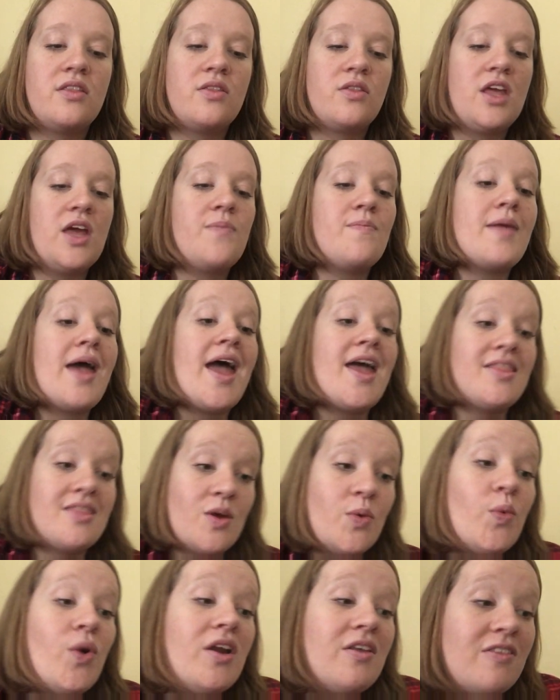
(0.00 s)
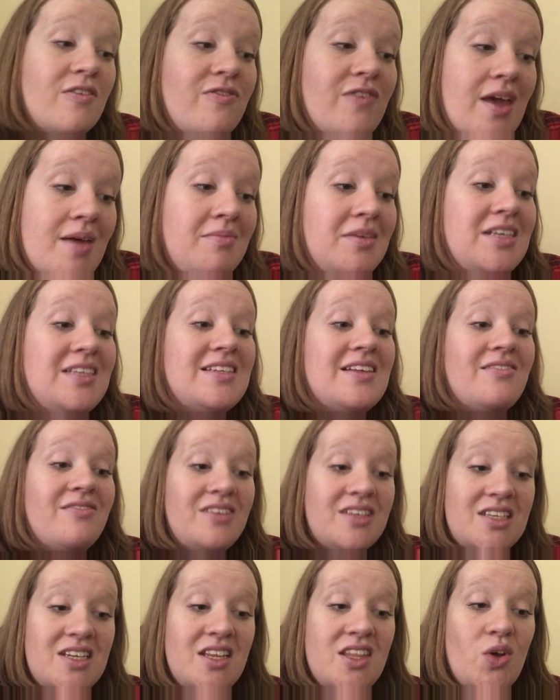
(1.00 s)
It meant that one of the families that
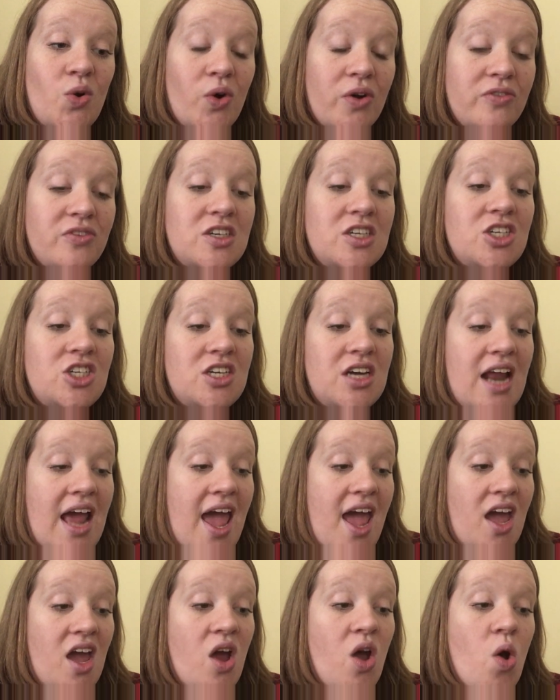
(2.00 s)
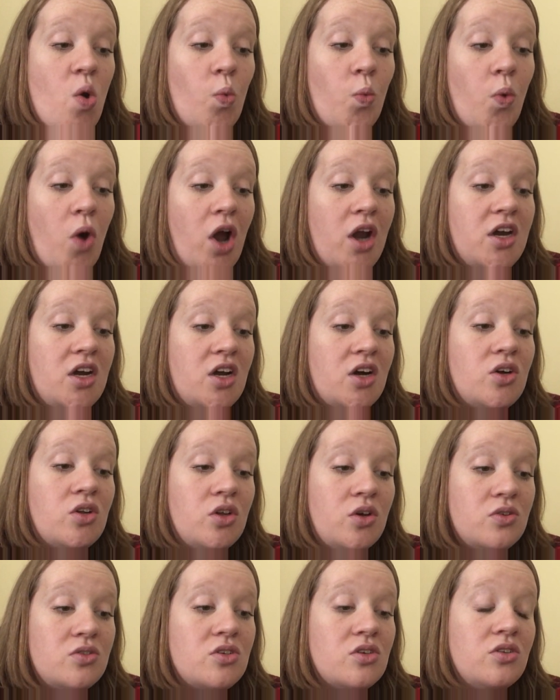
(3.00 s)
visited the orphanage today wanted a
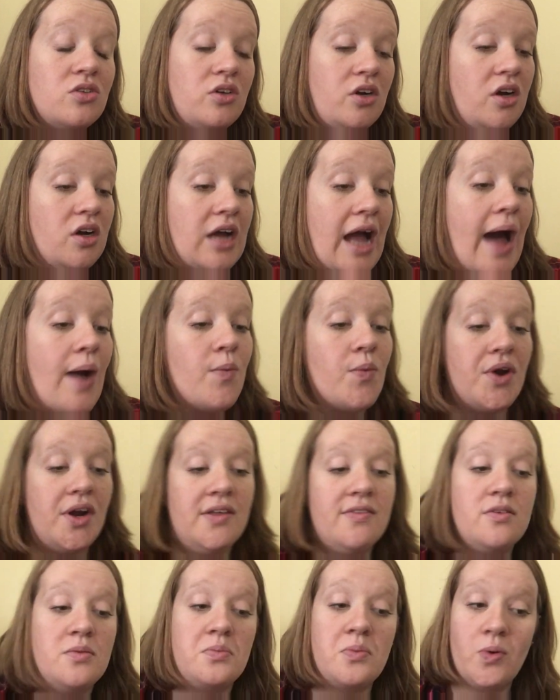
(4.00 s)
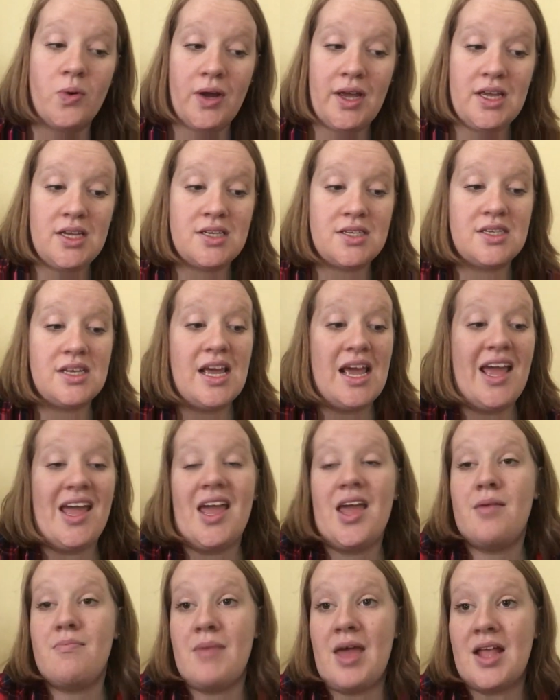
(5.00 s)
closer look at one of the boys.
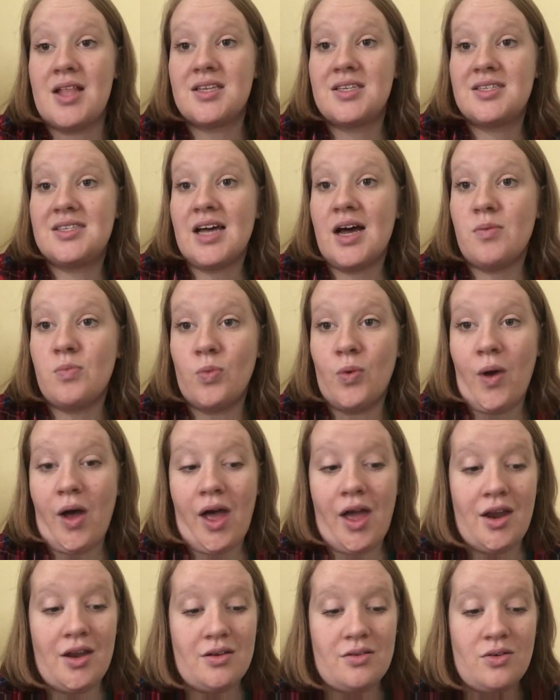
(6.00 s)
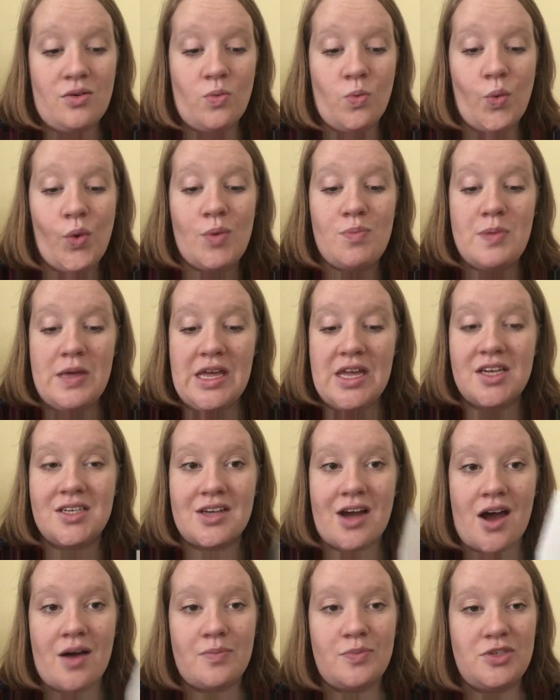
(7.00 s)
It meant someone would be
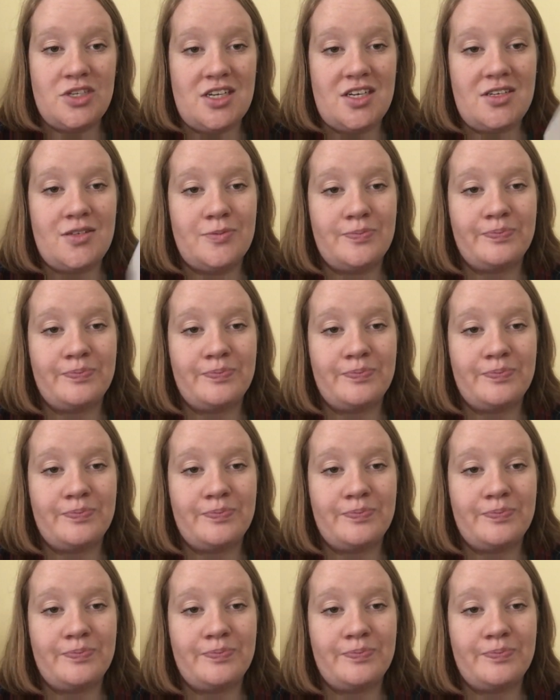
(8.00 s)
adopted.